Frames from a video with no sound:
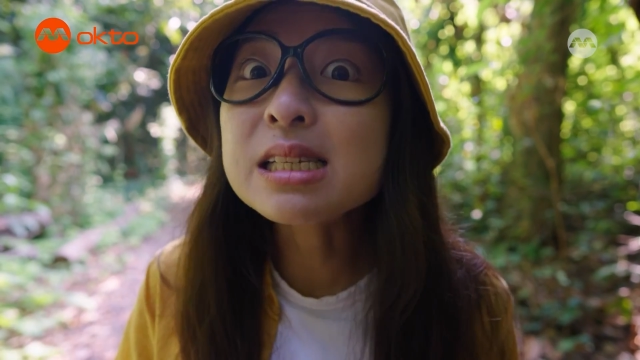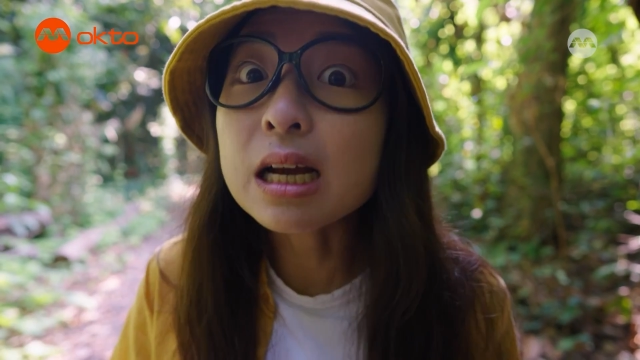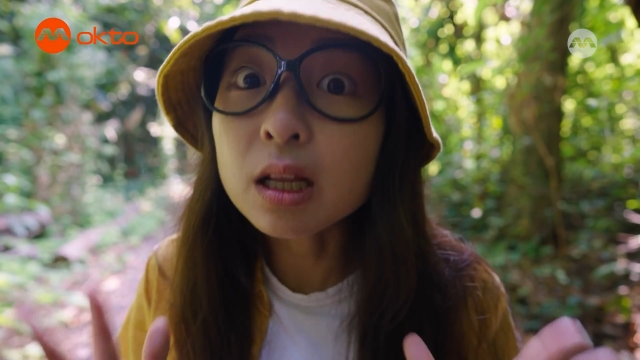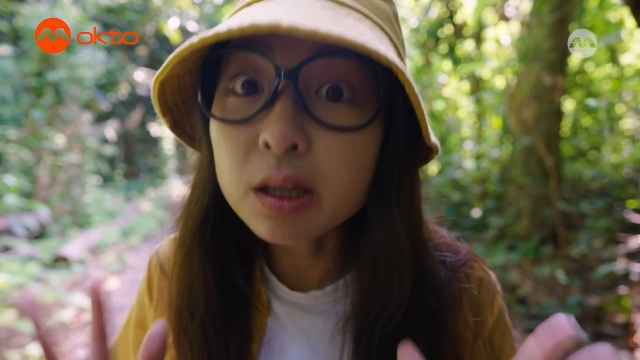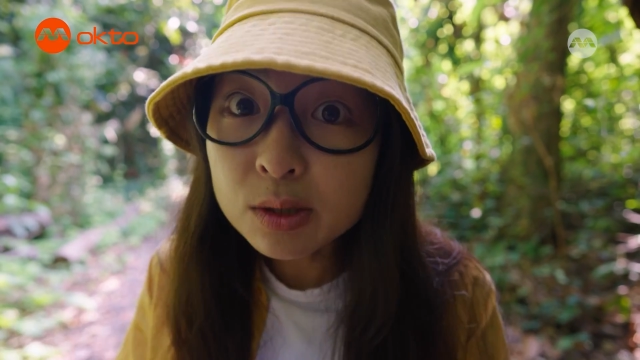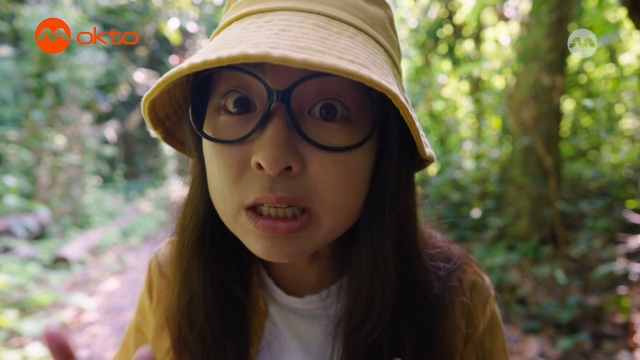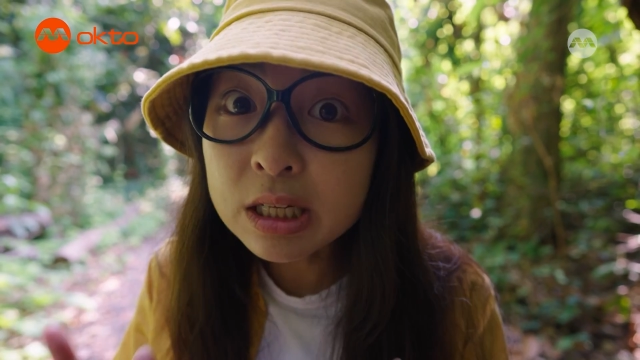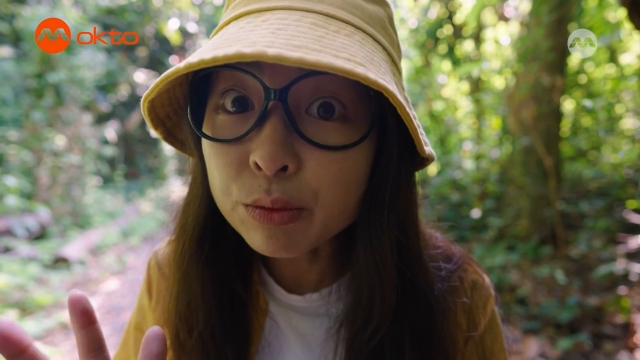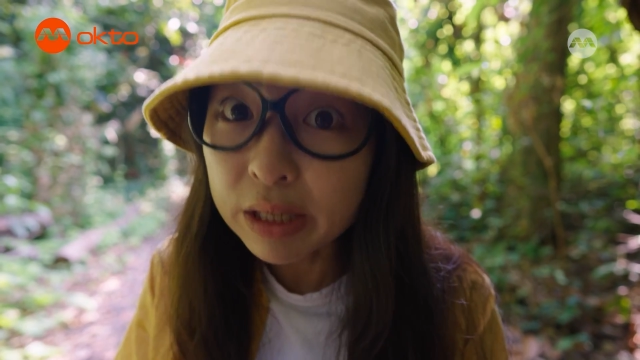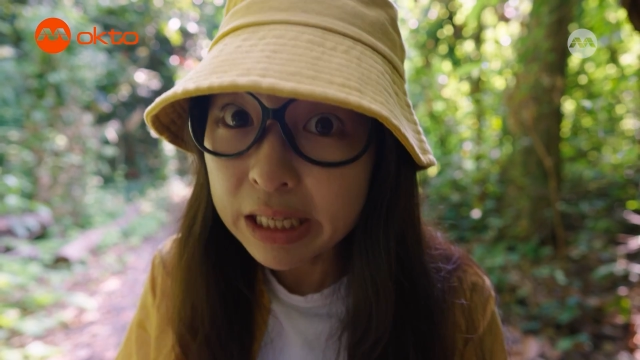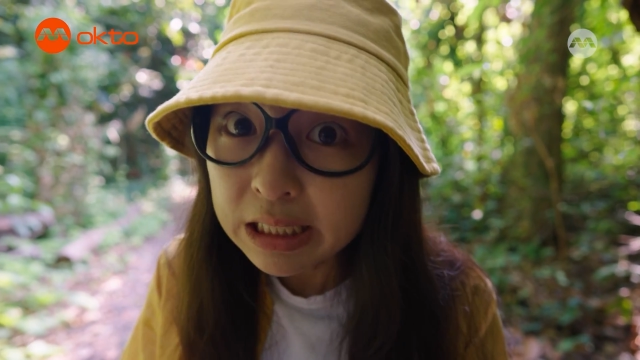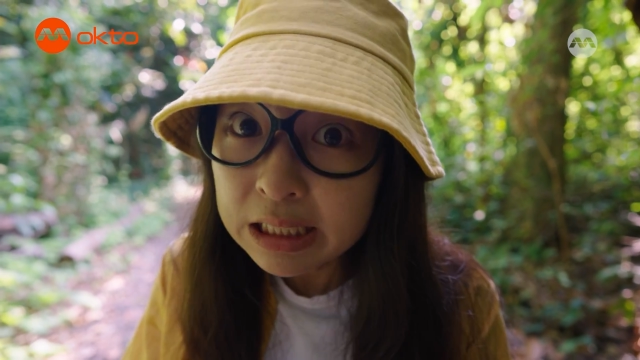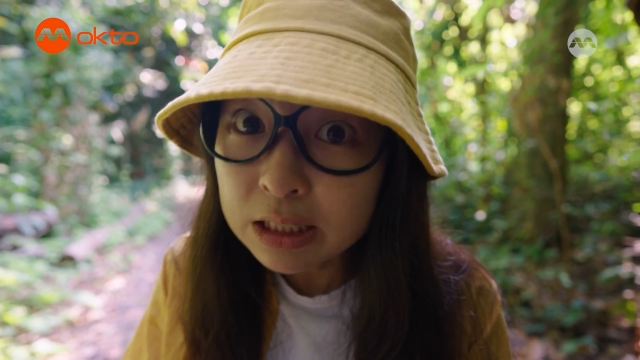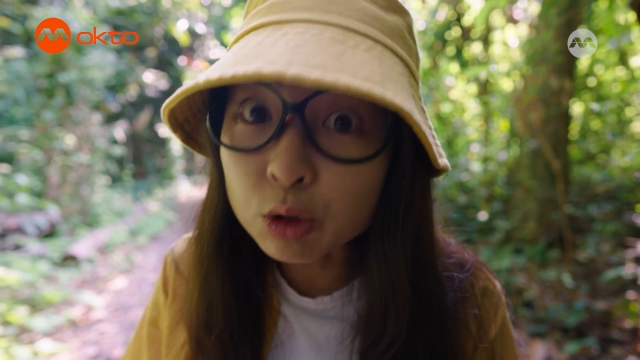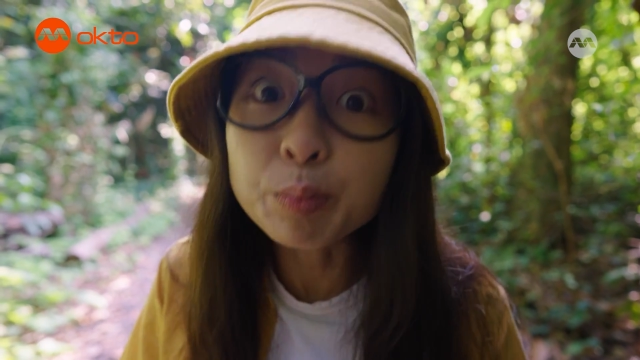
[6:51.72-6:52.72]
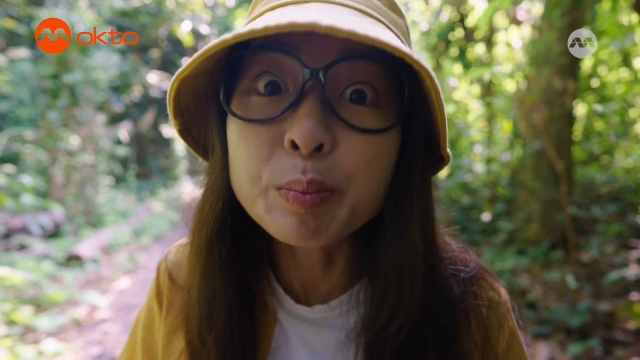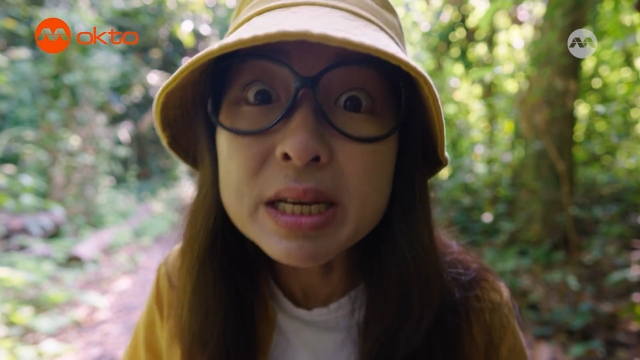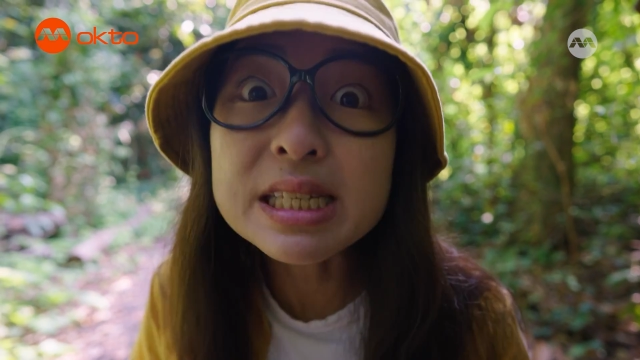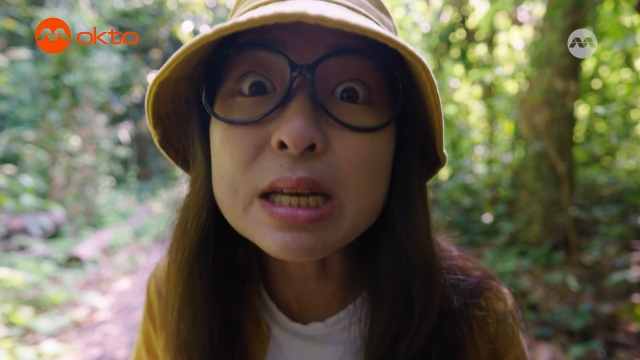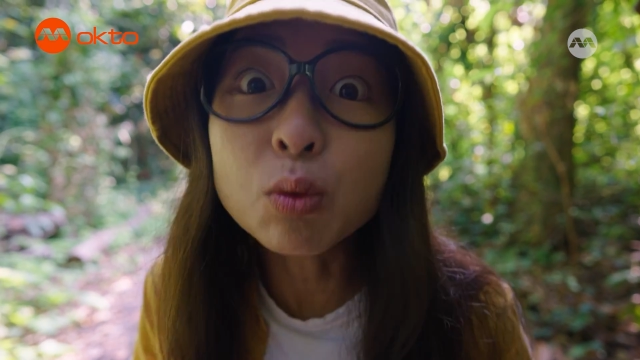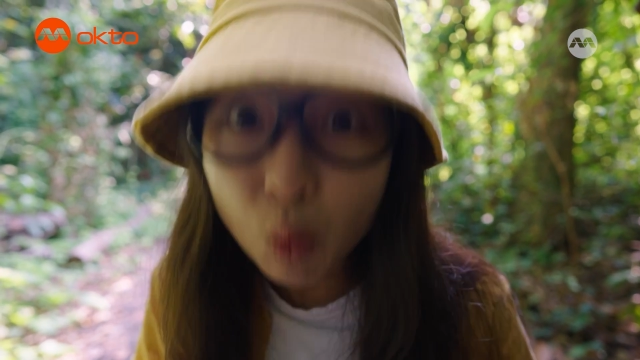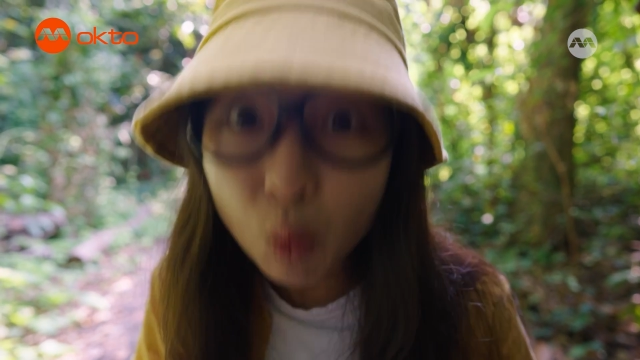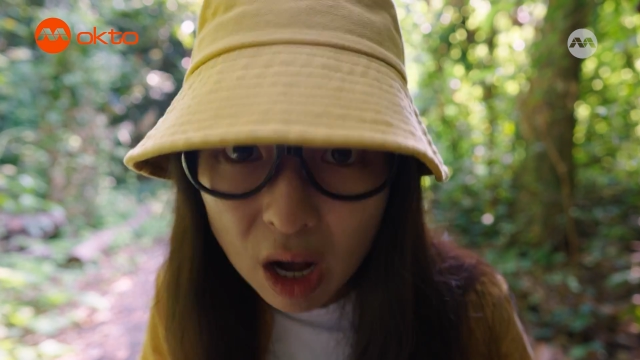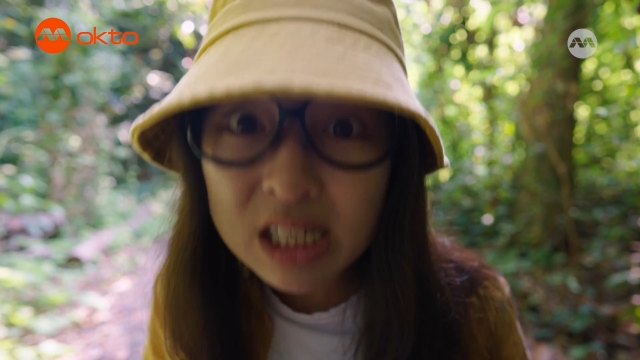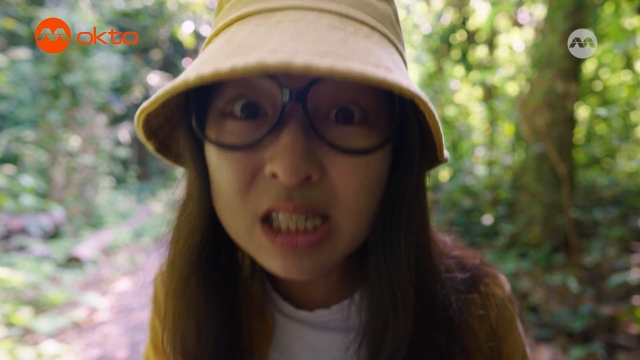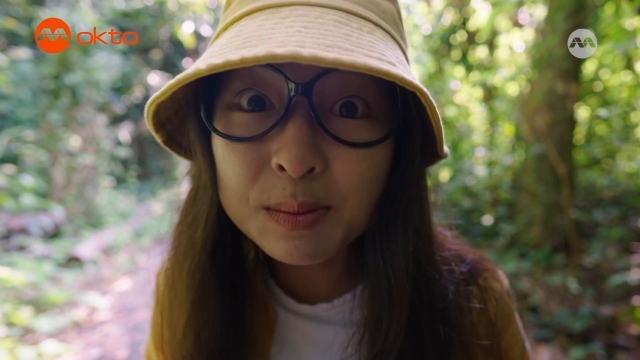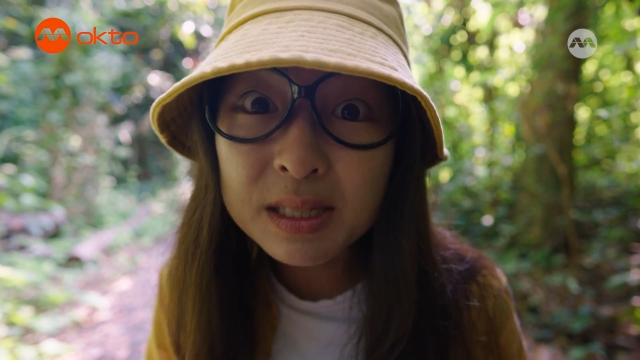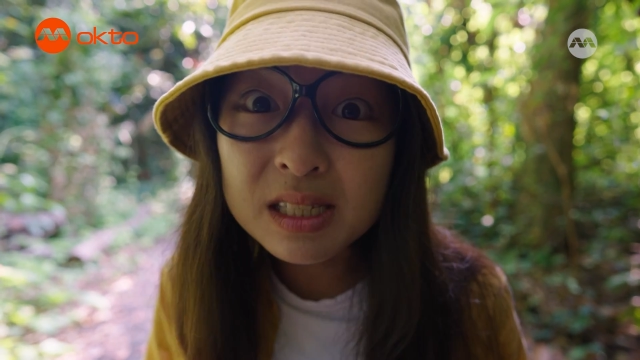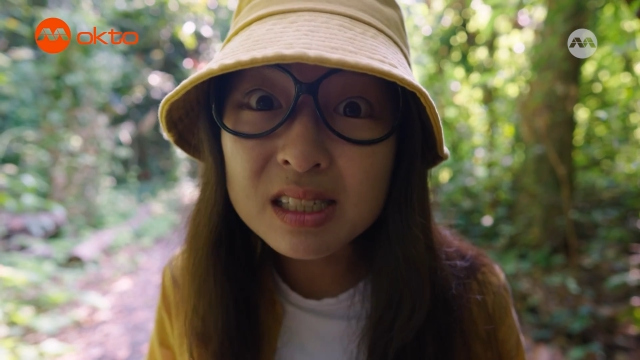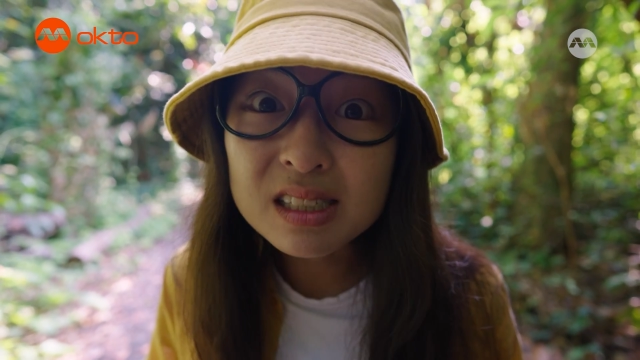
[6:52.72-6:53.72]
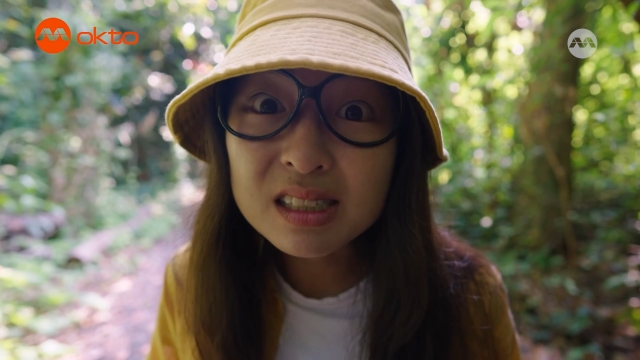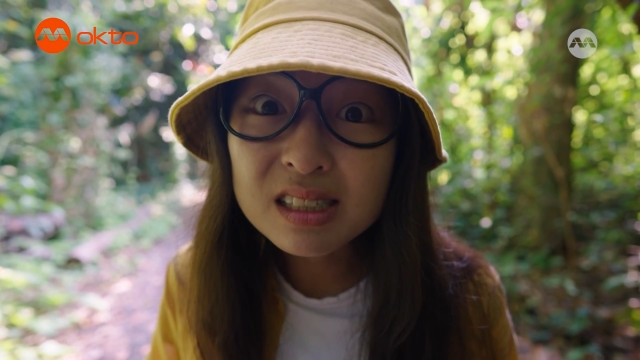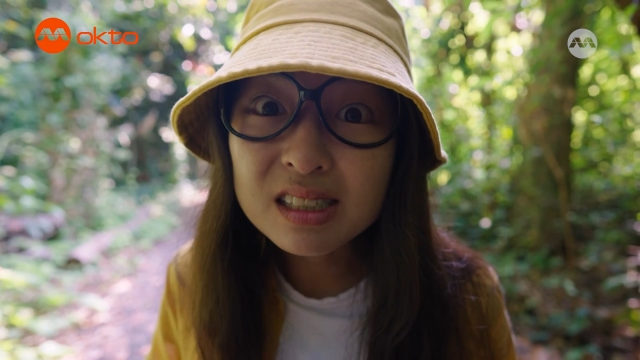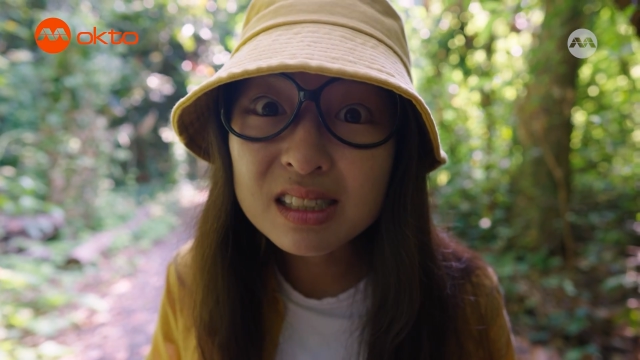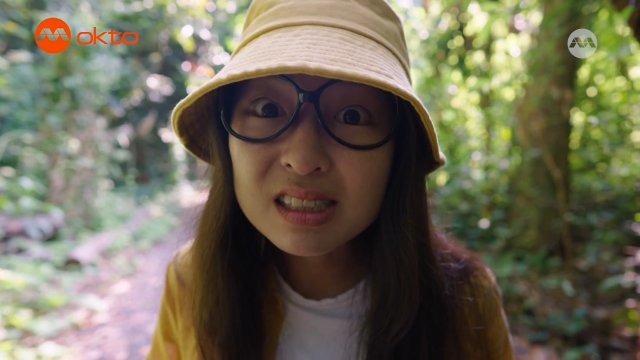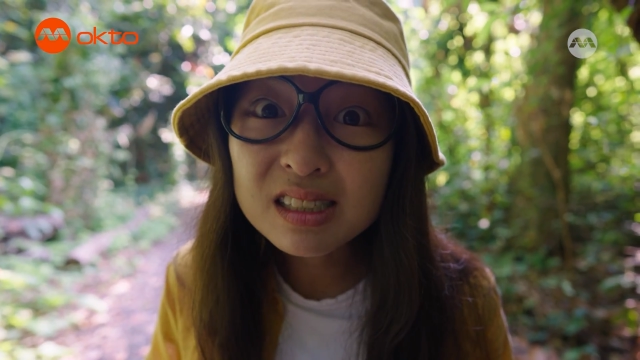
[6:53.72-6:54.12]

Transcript: are closely related to bees and wasps. If